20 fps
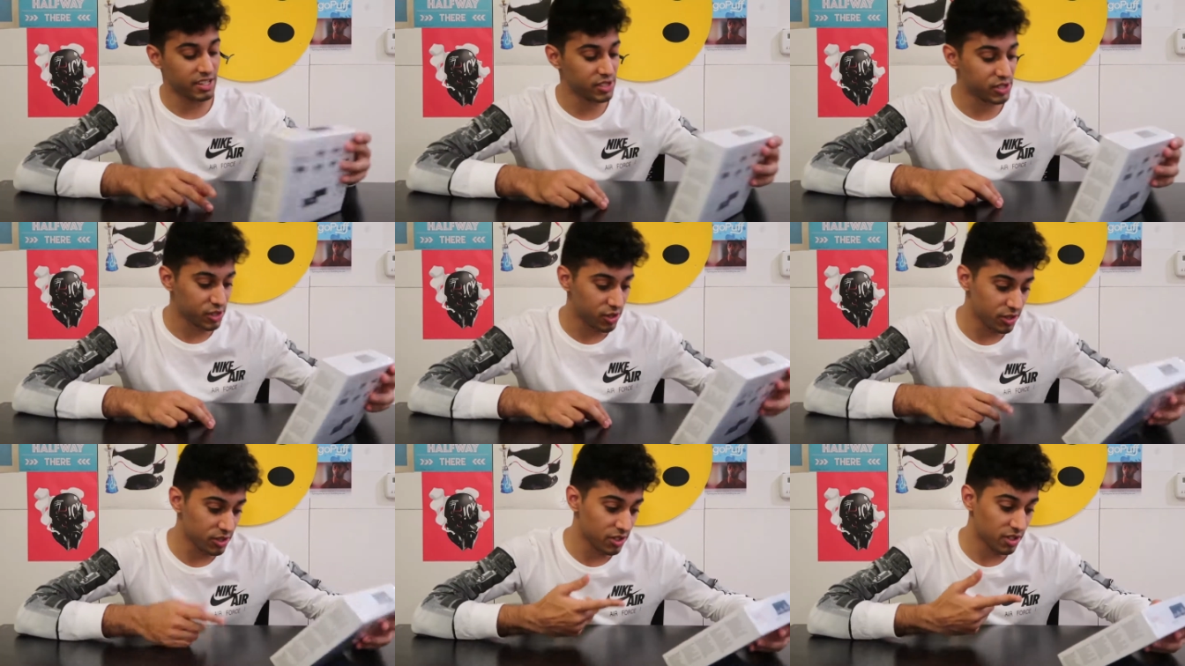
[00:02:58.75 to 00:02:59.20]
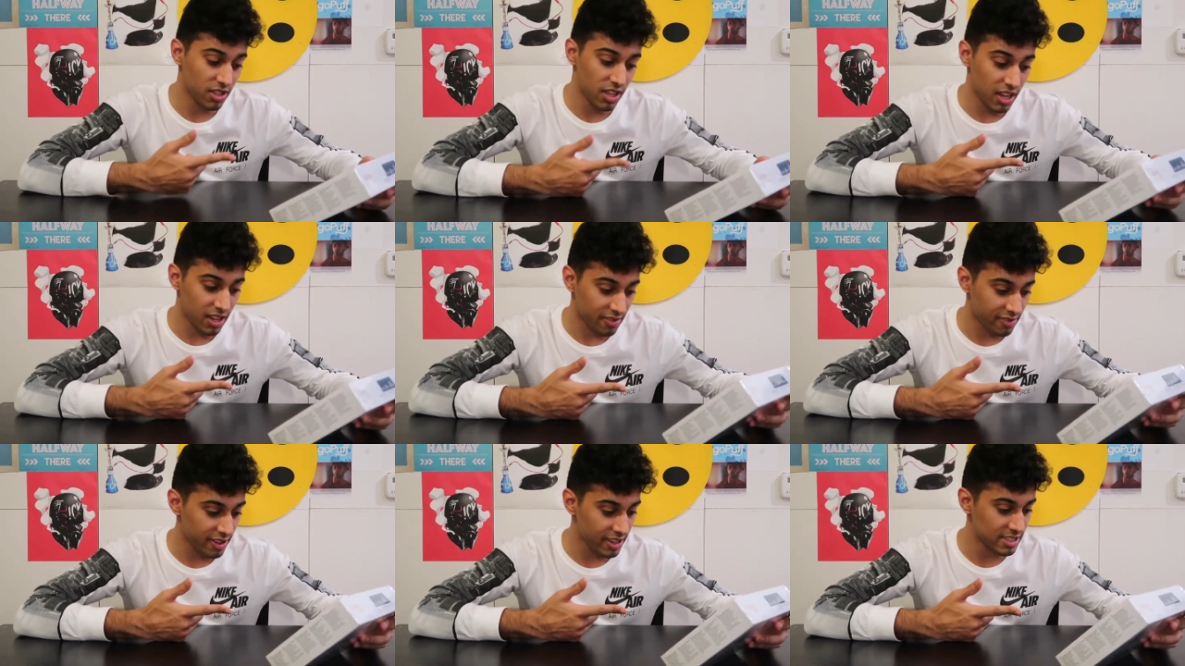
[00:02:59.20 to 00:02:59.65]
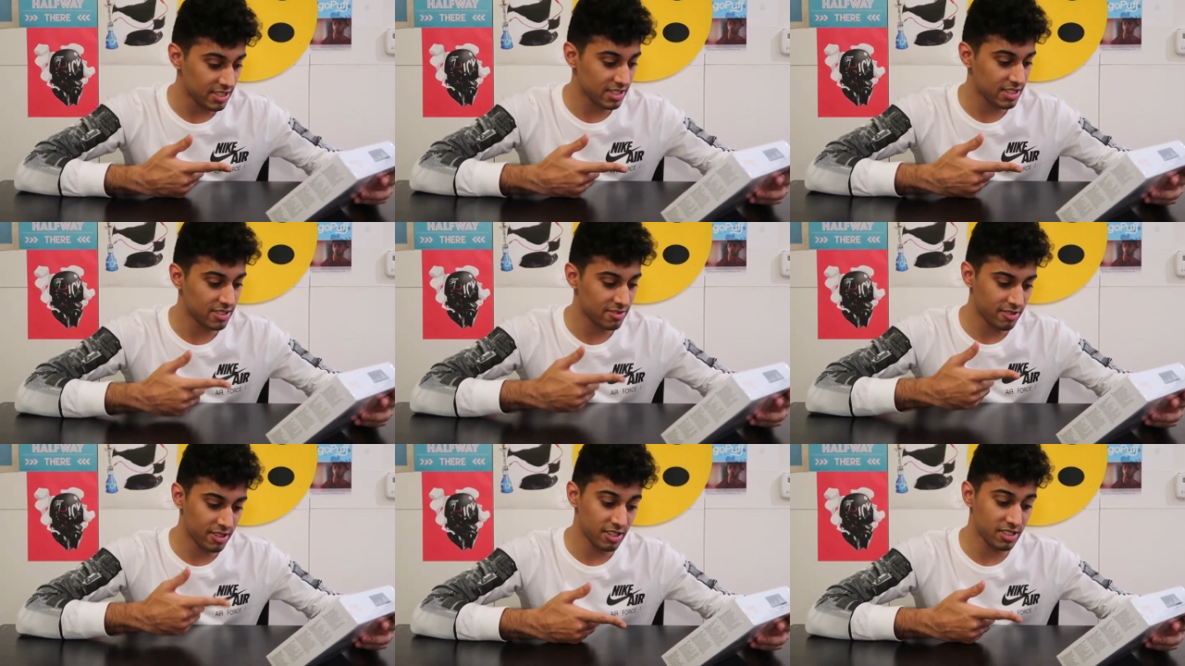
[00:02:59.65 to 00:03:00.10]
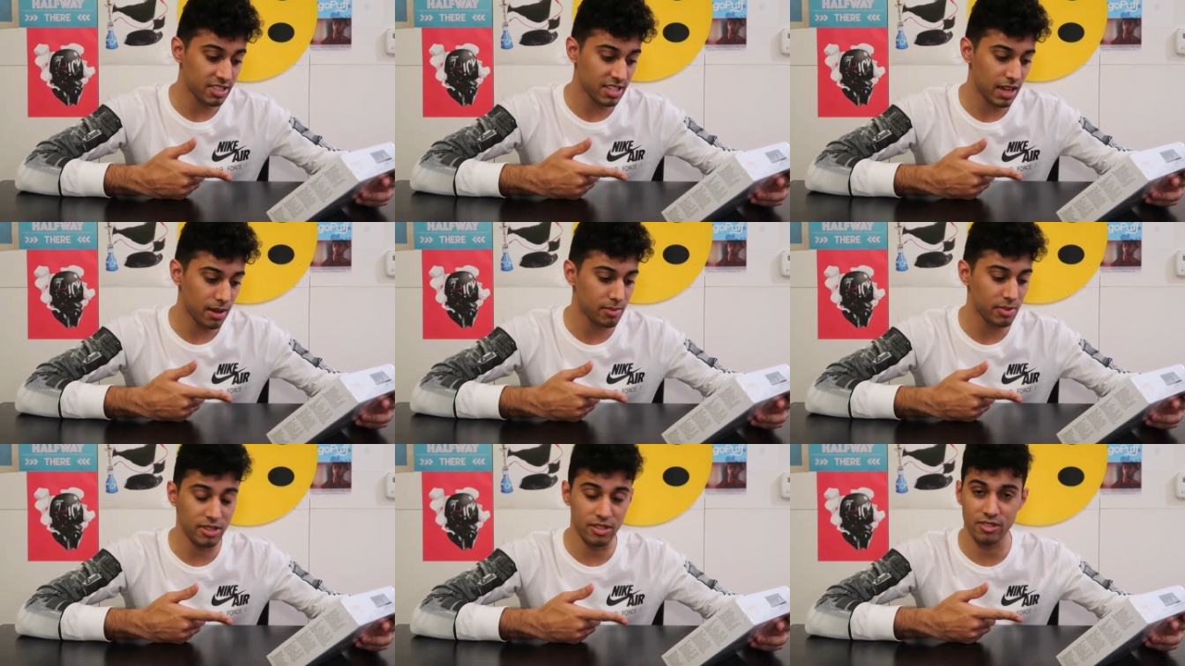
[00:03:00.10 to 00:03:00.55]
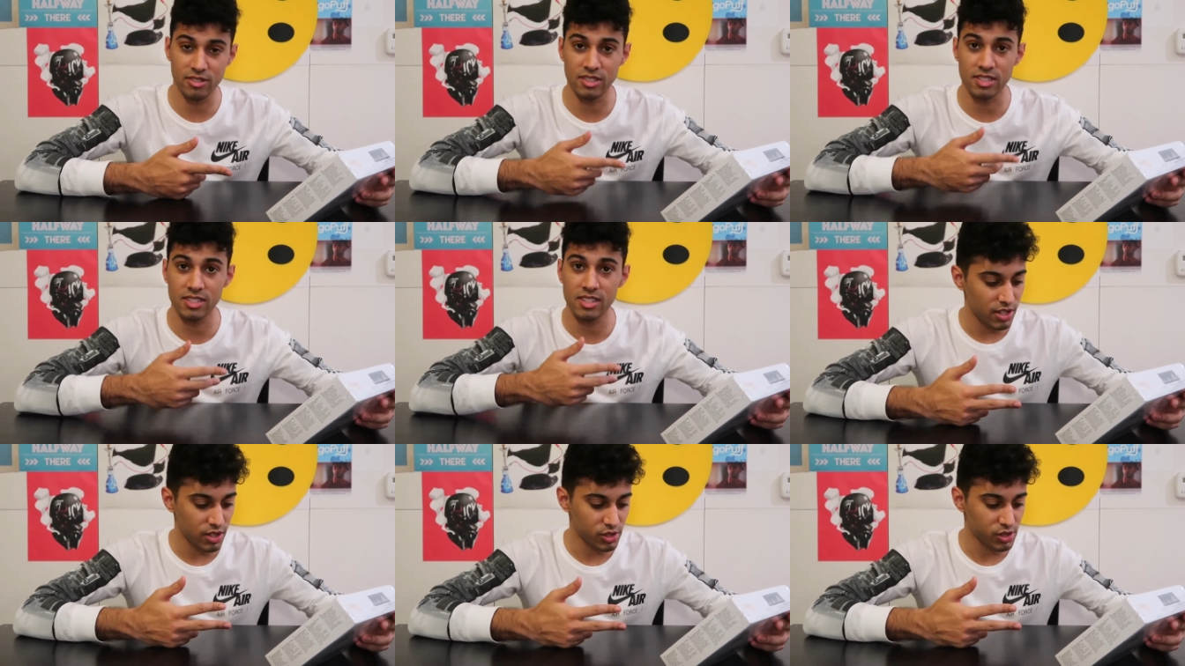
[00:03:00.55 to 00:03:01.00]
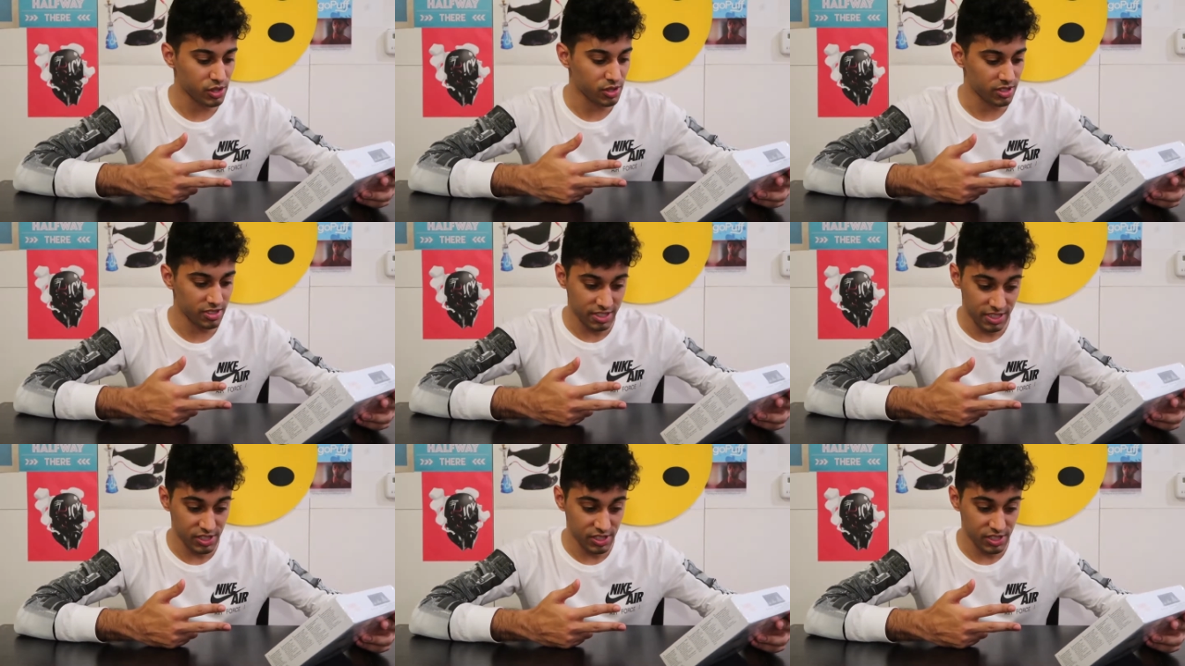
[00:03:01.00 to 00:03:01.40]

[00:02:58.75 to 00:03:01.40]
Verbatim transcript: can show you clock faces, real-time news, social and